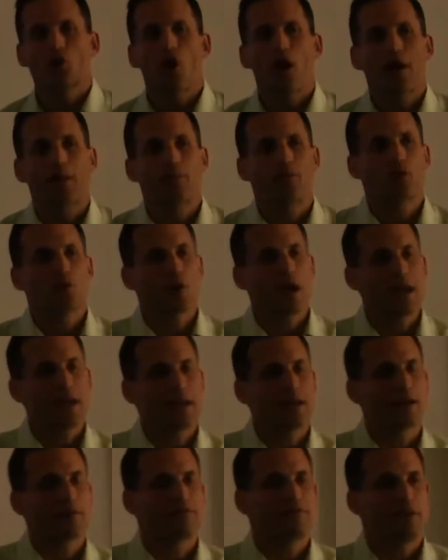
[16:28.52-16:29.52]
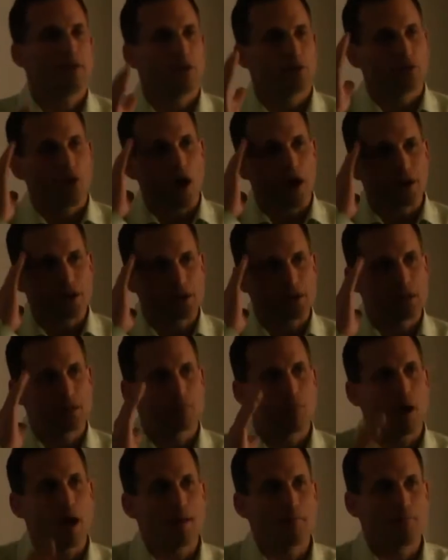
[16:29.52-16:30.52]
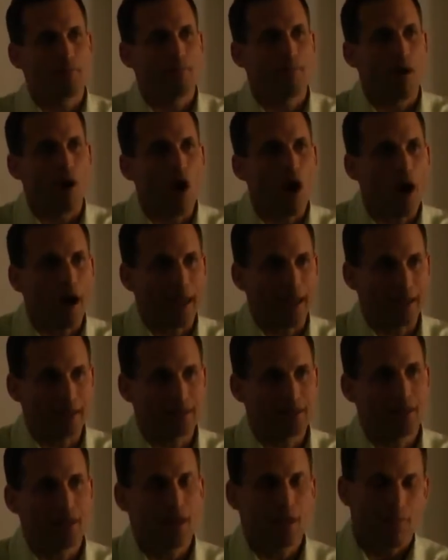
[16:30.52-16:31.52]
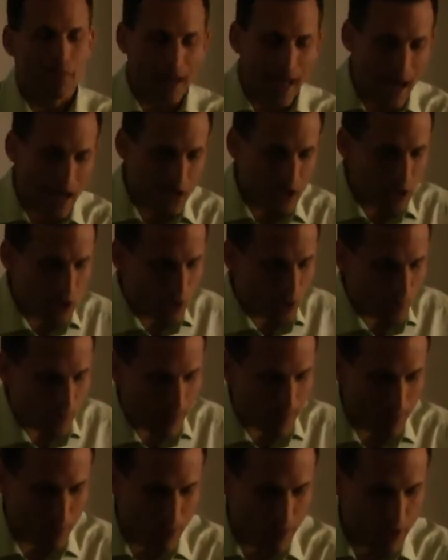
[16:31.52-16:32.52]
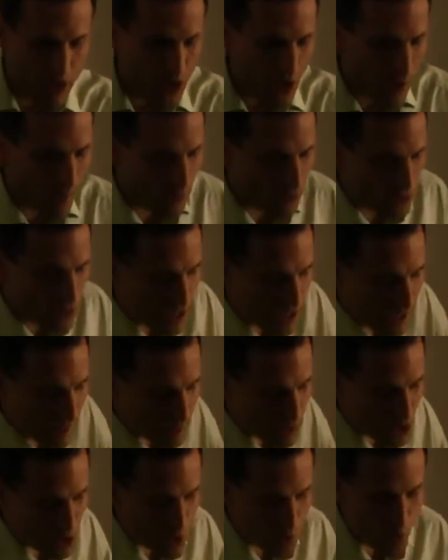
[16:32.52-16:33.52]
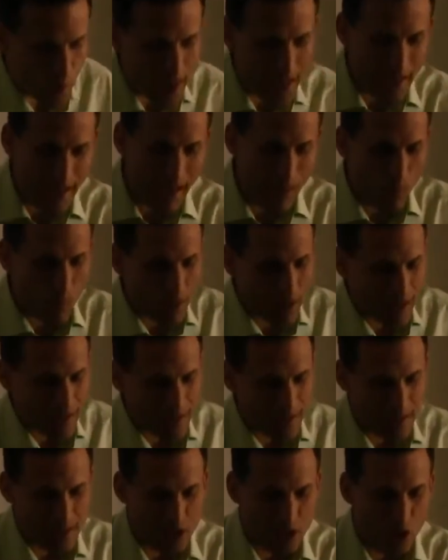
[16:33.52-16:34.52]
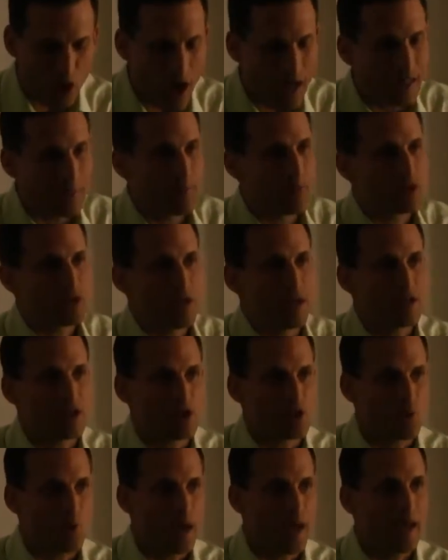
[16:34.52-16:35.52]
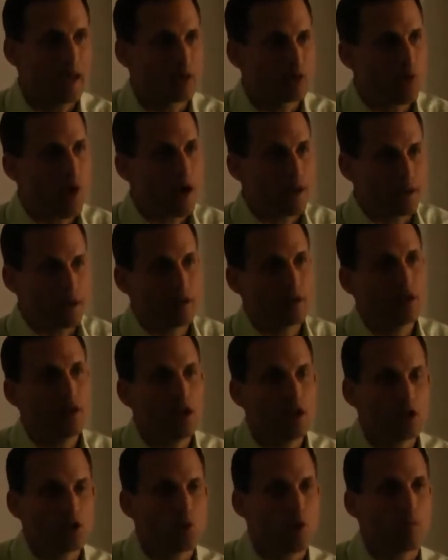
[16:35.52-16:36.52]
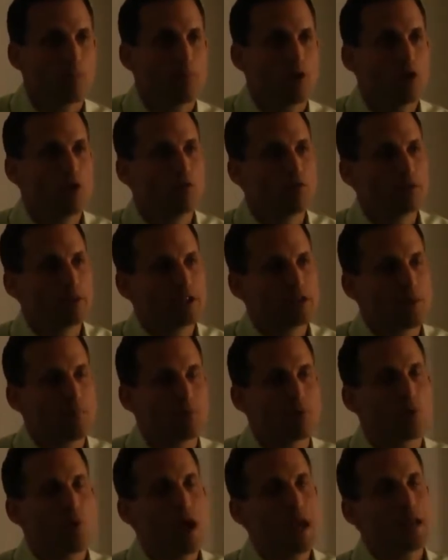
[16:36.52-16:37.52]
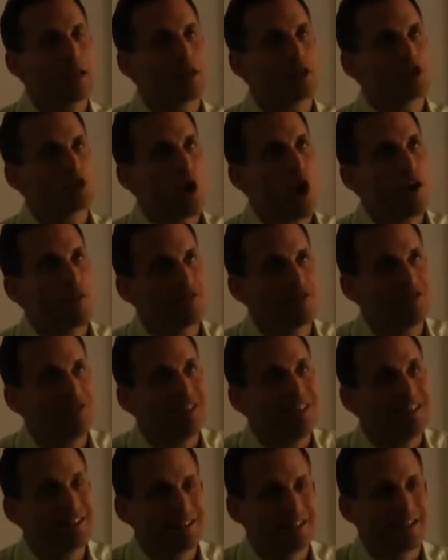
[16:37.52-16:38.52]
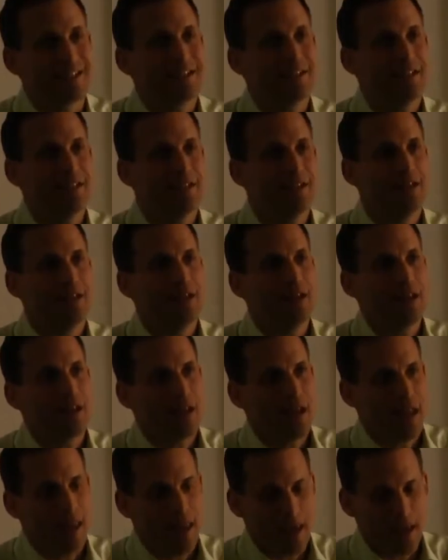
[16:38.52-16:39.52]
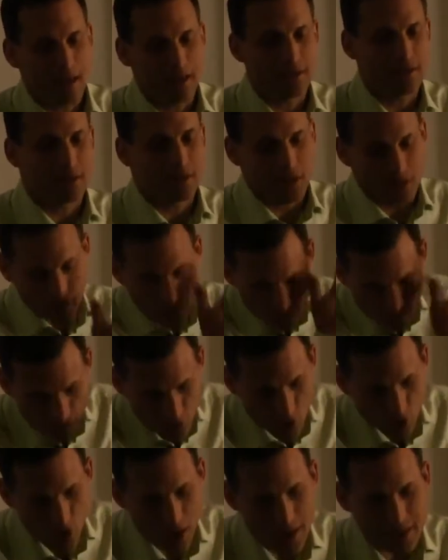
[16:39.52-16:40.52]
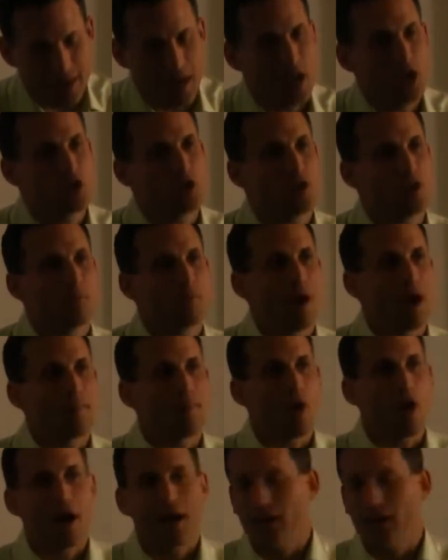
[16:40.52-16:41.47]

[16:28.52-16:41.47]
the shot, I'm creating a feel not just in my mind, but actually during my pre-shot routine, I'm swinging at what I think is a 90% swing and trying to swing beautifully. So I'm creating the shot feeling and visualization in my